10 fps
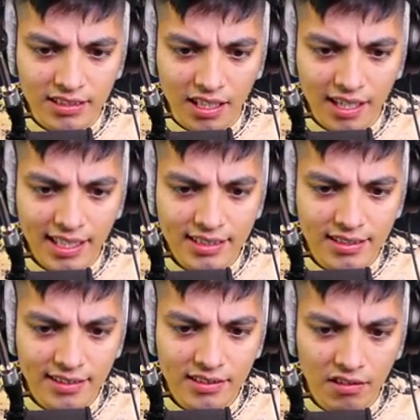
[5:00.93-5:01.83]
as long
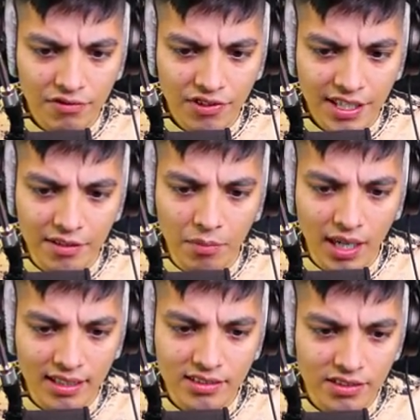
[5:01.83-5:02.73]
as there's no freaking
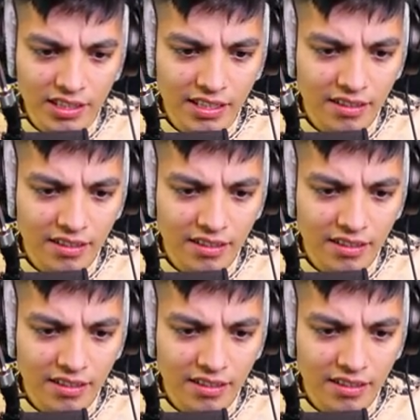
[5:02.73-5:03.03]
monster